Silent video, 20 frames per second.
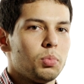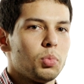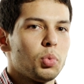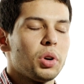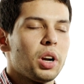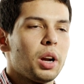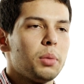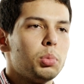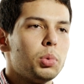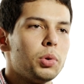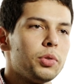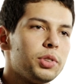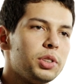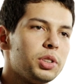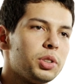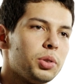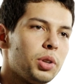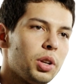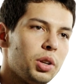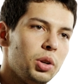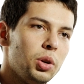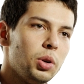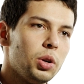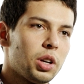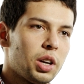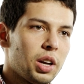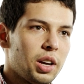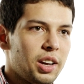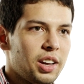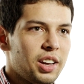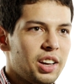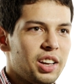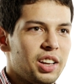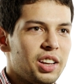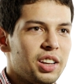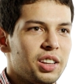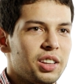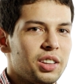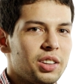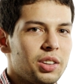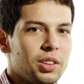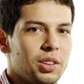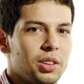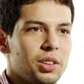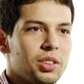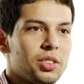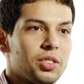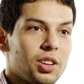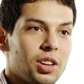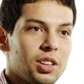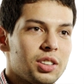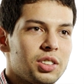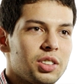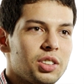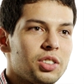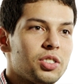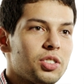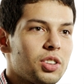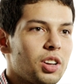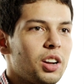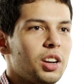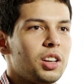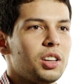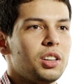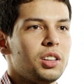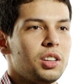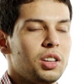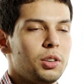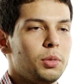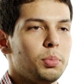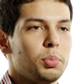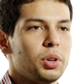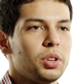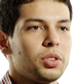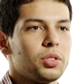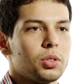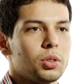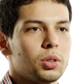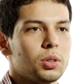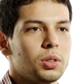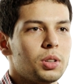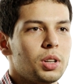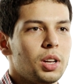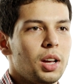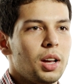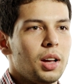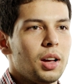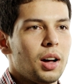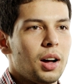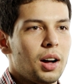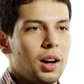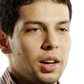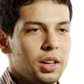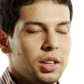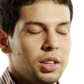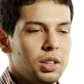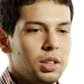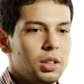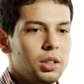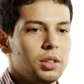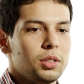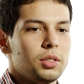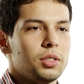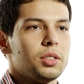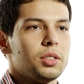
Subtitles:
When I moved into the UK and started studying here in Bristol, I